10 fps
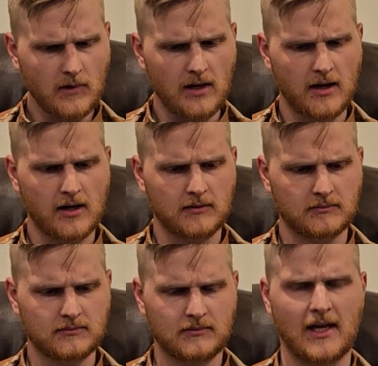And
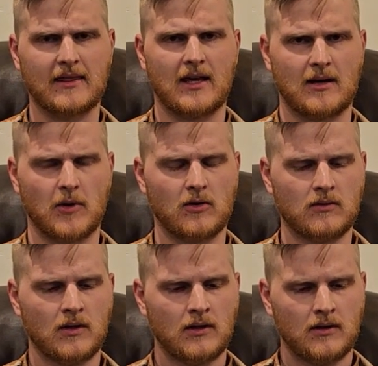the ammo.
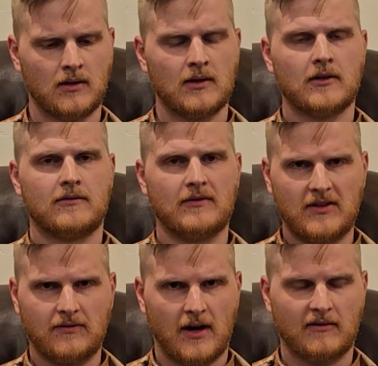
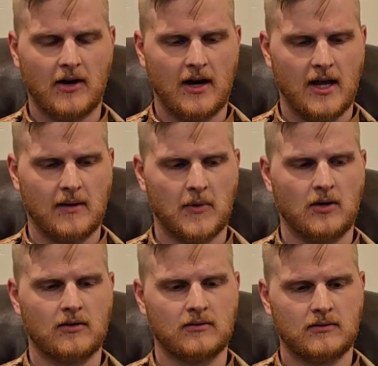55 grain
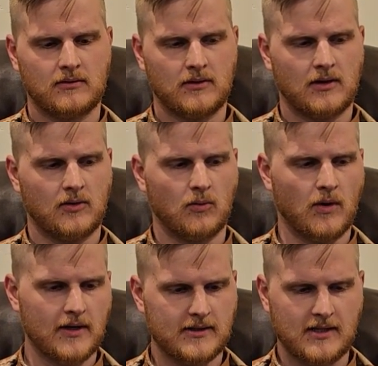ammo,
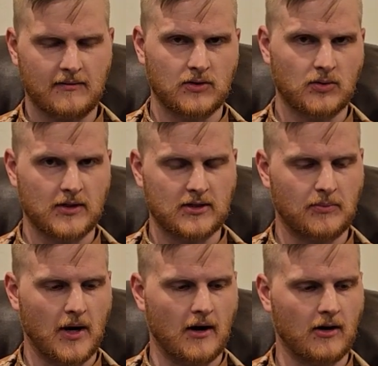1-in-7 twist
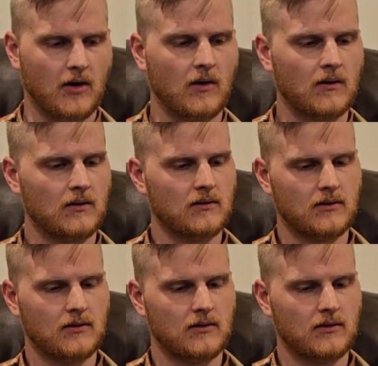barrel,